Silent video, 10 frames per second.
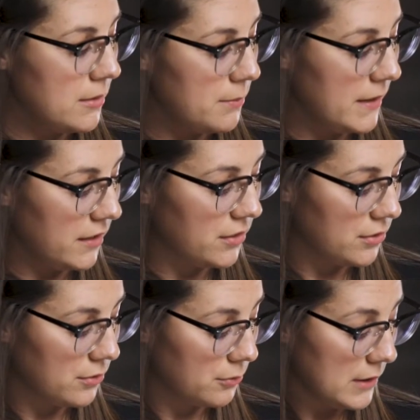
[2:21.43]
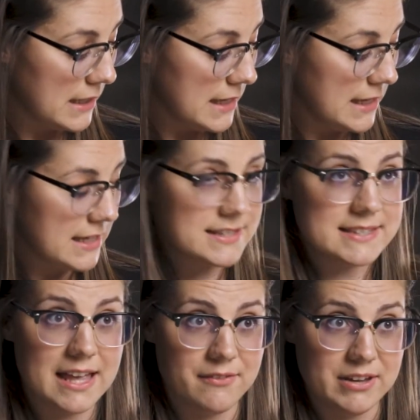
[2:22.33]
The big
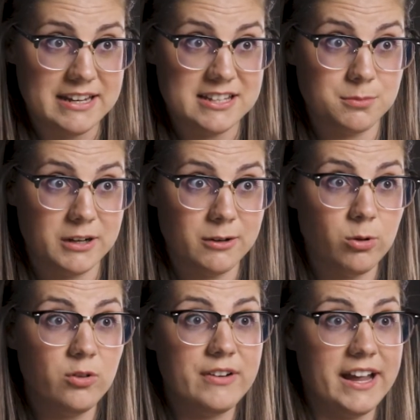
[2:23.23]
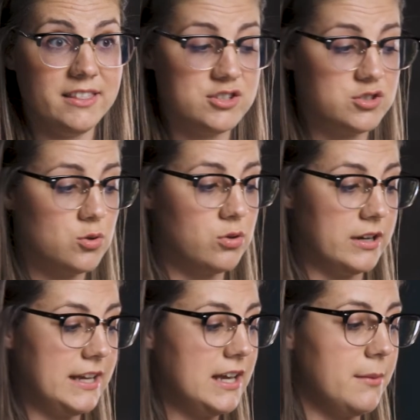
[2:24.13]
3-7 is where we'll find the
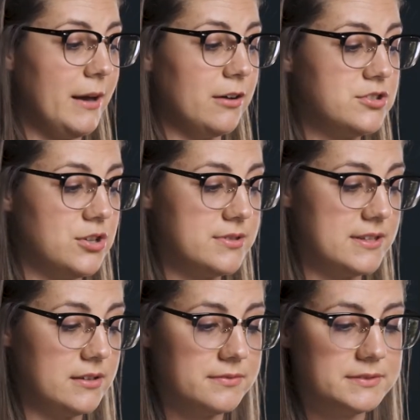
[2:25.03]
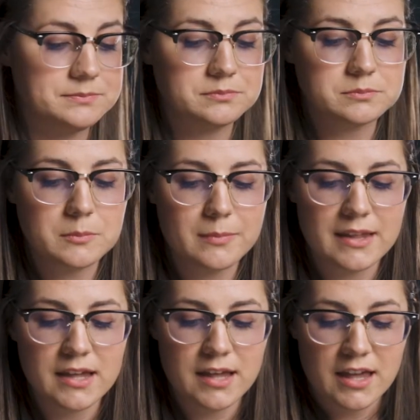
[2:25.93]
story about Joseph.
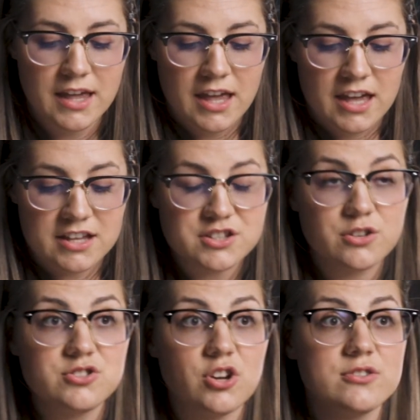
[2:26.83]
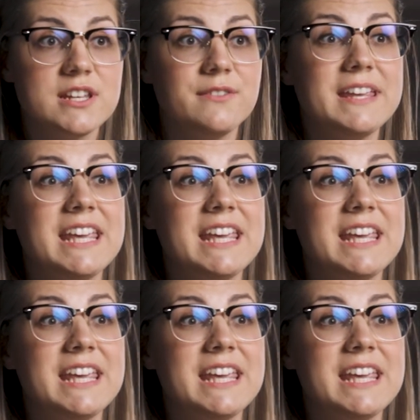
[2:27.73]
And so Joseph,